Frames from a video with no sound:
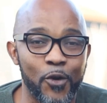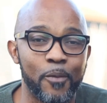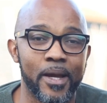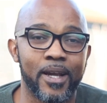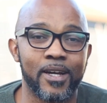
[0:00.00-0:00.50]

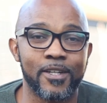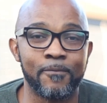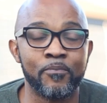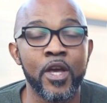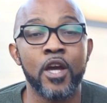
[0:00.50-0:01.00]
from my
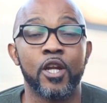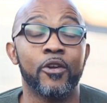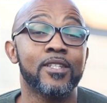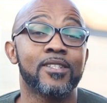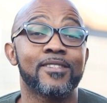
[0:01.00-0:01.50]
garden. Now,
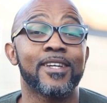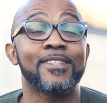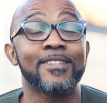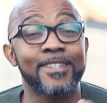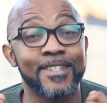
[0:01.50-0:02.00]
ladies and
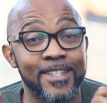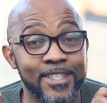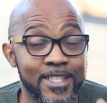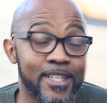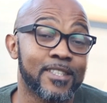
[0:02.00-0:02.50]
gents,
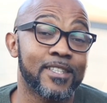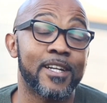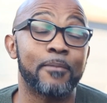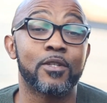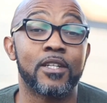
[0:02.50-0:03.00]
the strategy
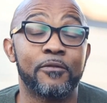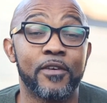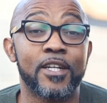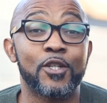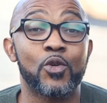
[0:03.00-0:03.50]
that I'm
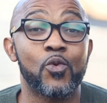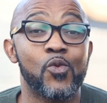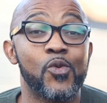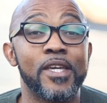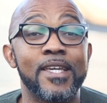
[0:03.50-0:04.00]
referring
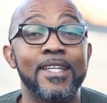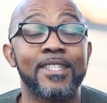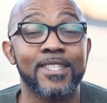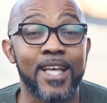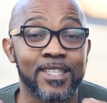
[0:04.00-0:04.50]
to
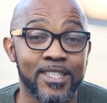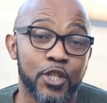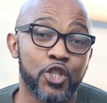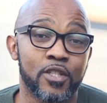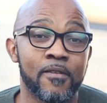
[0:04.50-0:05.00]
is
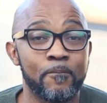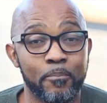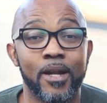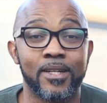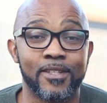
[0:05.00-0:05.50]
succession
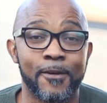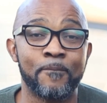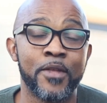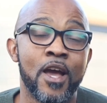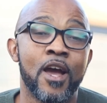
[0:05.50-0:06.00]
planting.
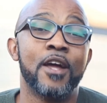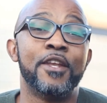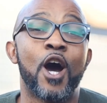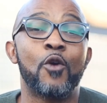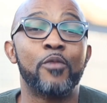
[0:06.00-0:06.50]

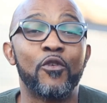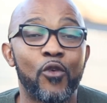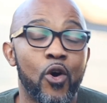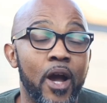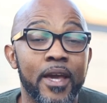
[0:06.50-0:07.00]
Now,
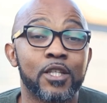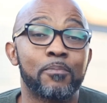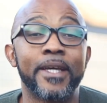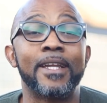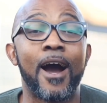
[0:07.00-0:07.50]
before I
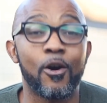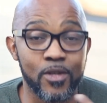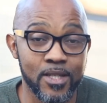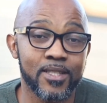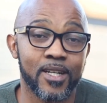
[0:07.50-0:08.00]
explain
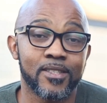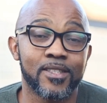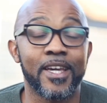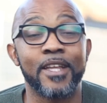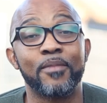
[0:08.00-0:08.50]
how this
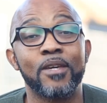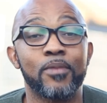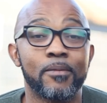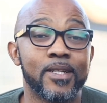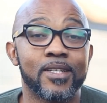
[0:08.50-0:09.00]
strategy can be
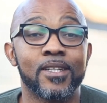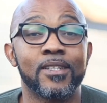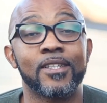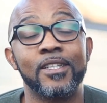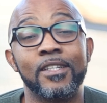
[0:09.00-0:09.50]

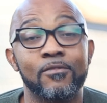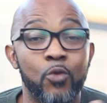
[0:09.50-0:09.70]
implemented in